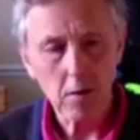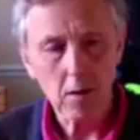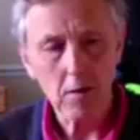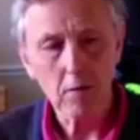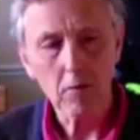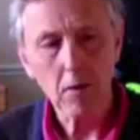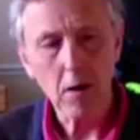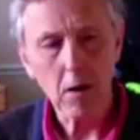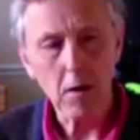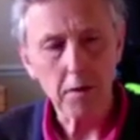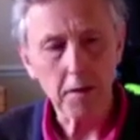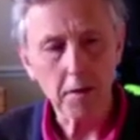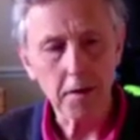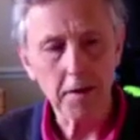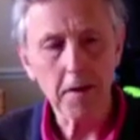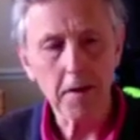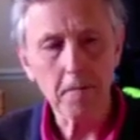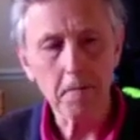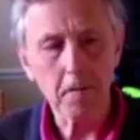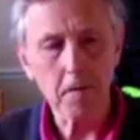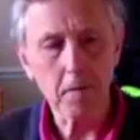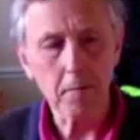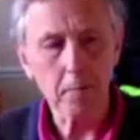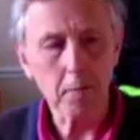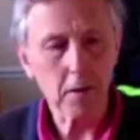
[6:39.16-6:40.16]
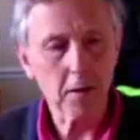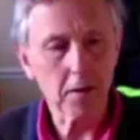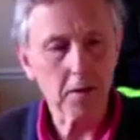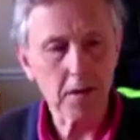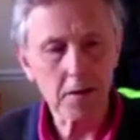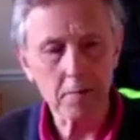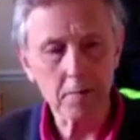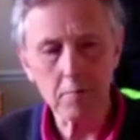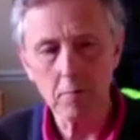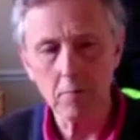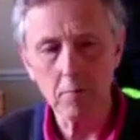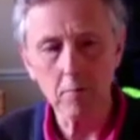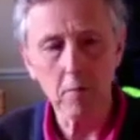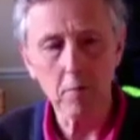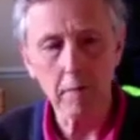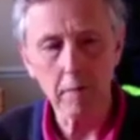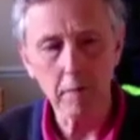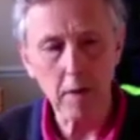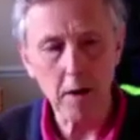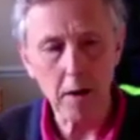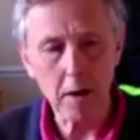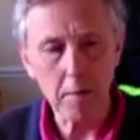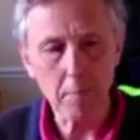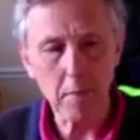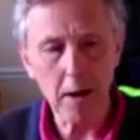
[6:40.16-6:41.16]
Rather different, because it's
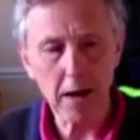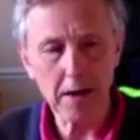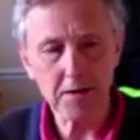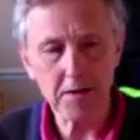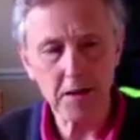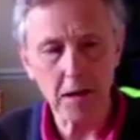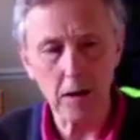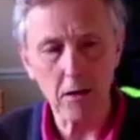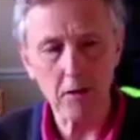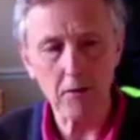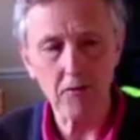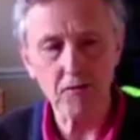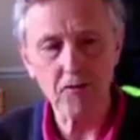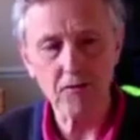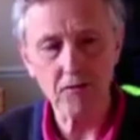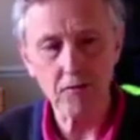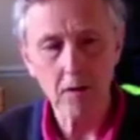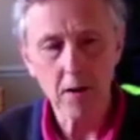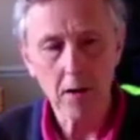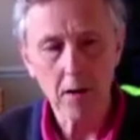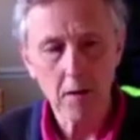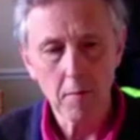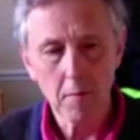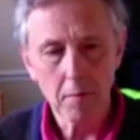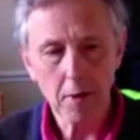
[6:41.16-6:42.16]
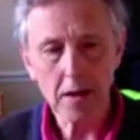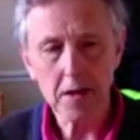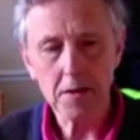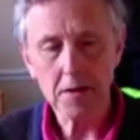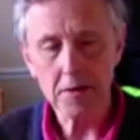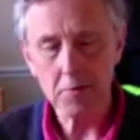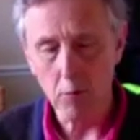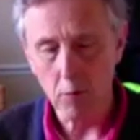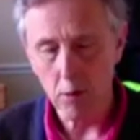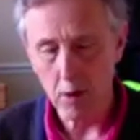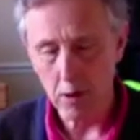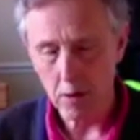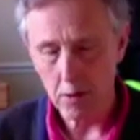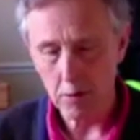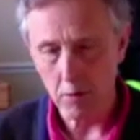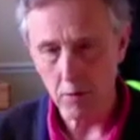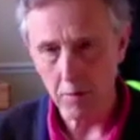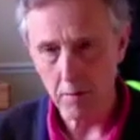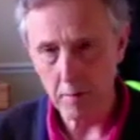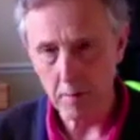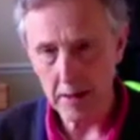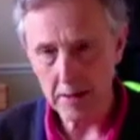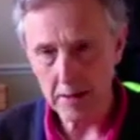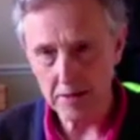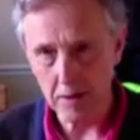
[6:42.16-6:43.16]
very massage-based work on
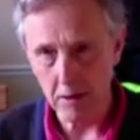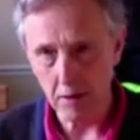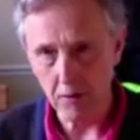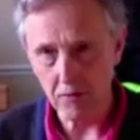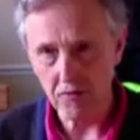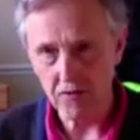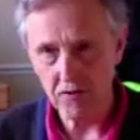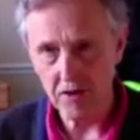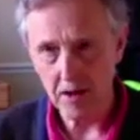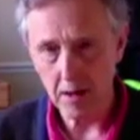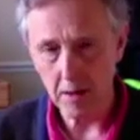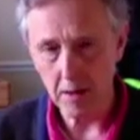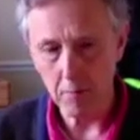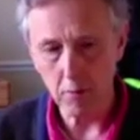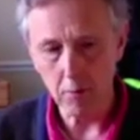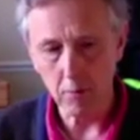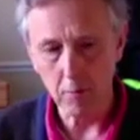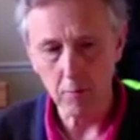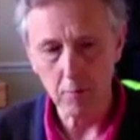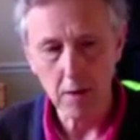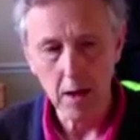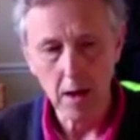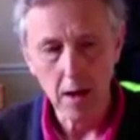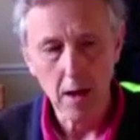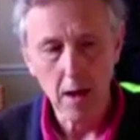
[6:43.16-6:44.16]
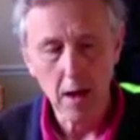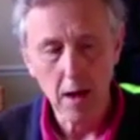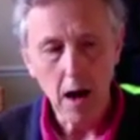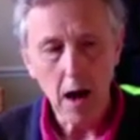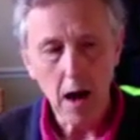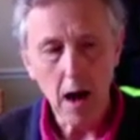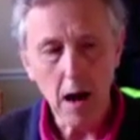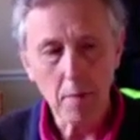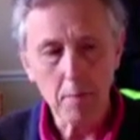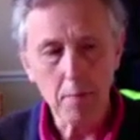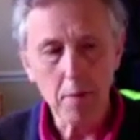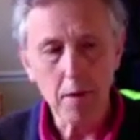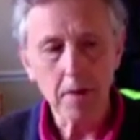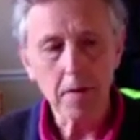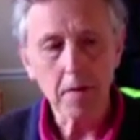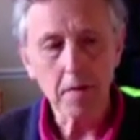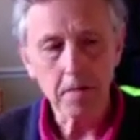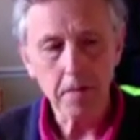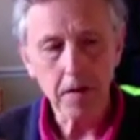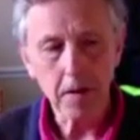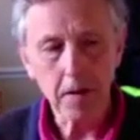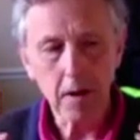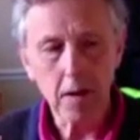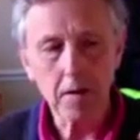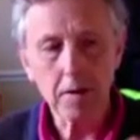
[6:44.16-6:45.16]
massage table. But the
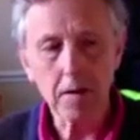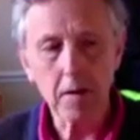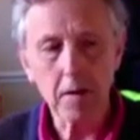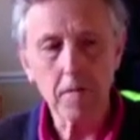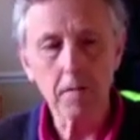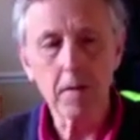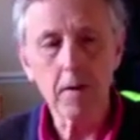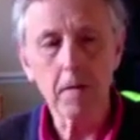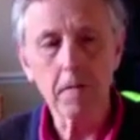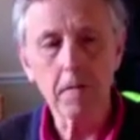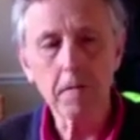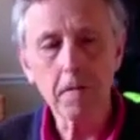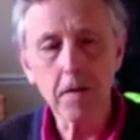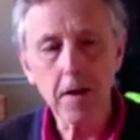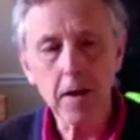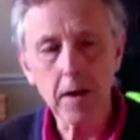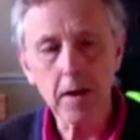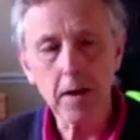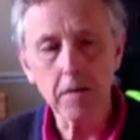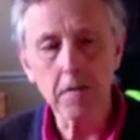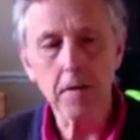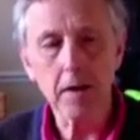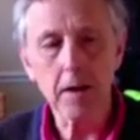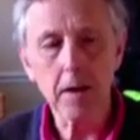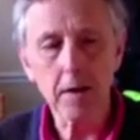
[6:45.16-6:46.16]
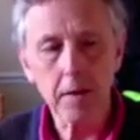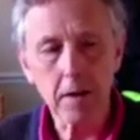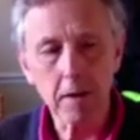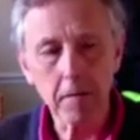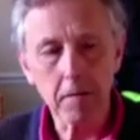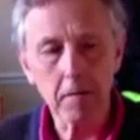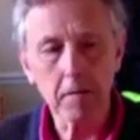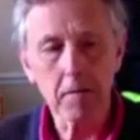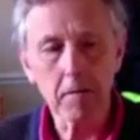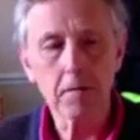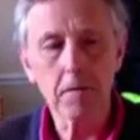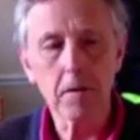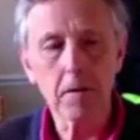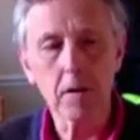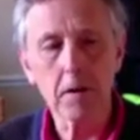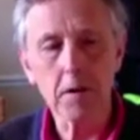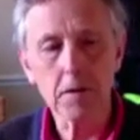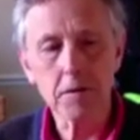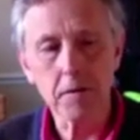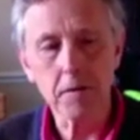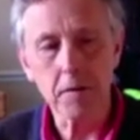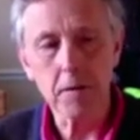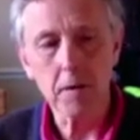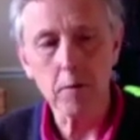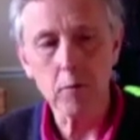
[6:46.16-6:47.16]
feel of it, the
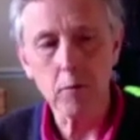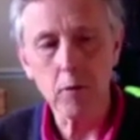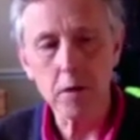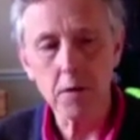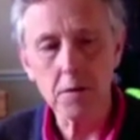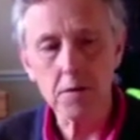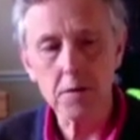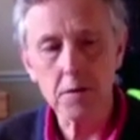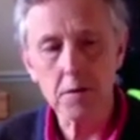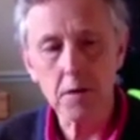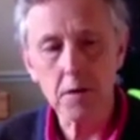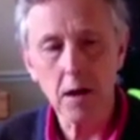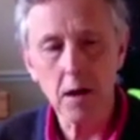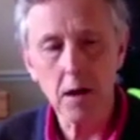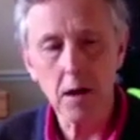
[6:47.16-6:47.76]
philosophy of it was